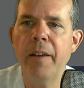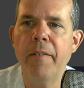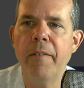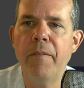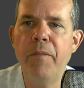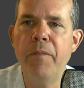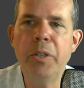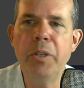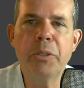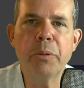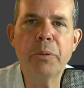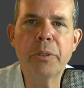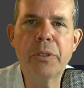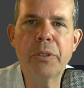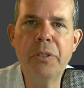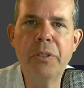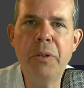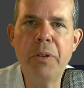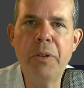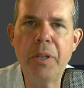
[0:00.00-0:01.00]
Visual
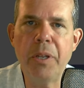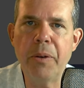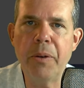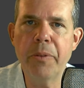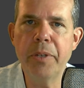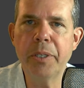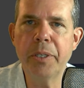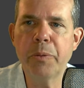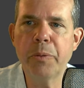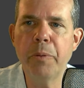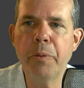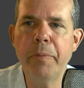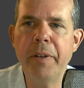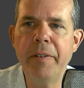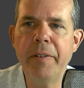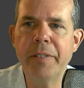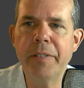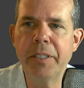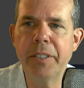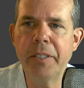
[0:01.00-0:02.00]
Studio, this will
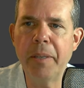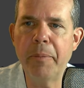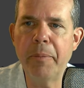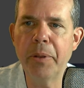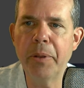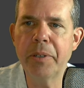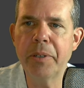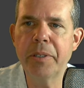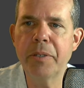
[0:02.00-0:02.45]
be similar